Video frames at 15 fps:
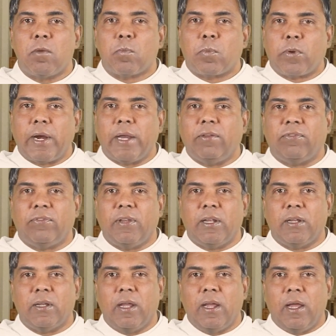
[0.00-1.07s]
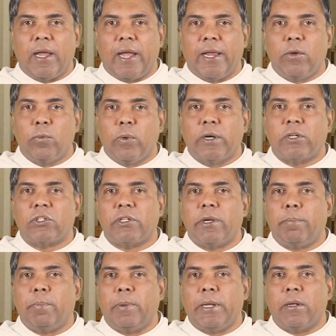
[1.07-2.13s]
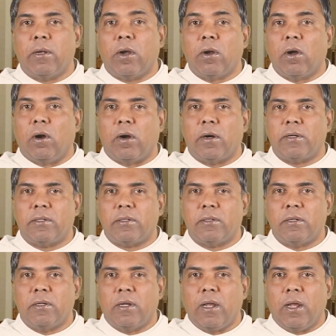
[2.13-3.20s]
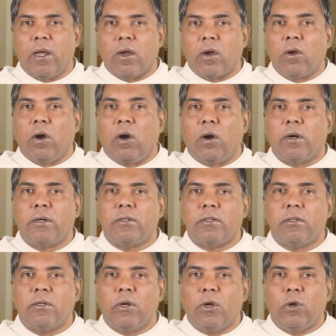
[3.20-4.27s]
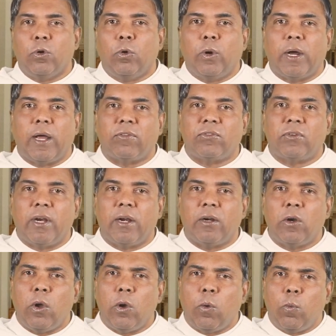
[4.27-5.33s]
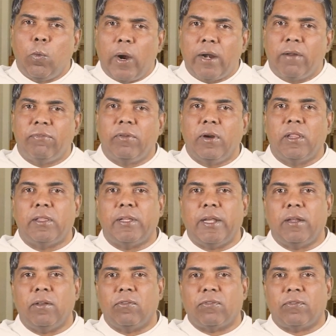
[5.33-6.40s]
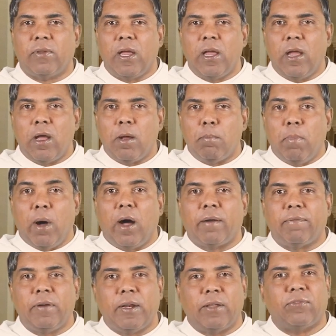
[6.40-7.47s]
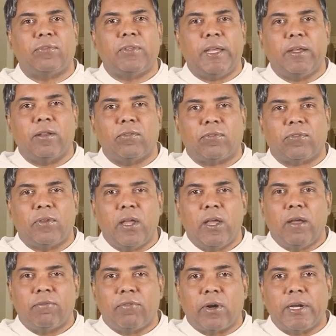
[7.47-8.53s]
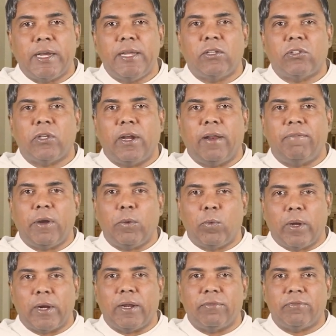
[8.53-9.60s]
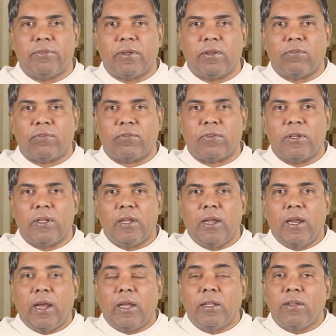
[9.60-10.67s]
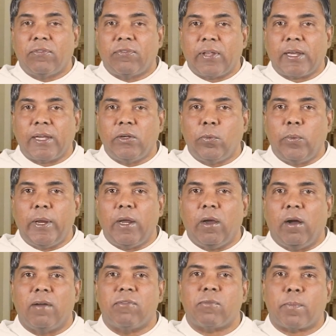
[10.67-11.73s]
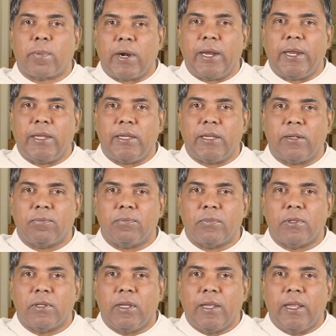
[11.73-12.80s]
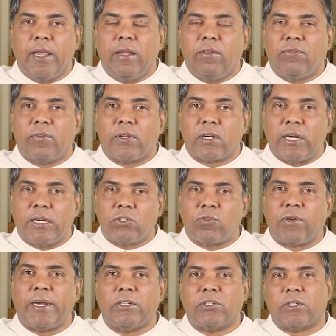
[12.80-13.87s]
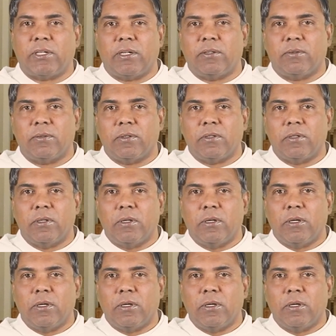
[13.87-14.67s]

in praising and worshiping God. God who has done wonderful things, marvelous things for each and every one of us. And the second way of praying is contrition,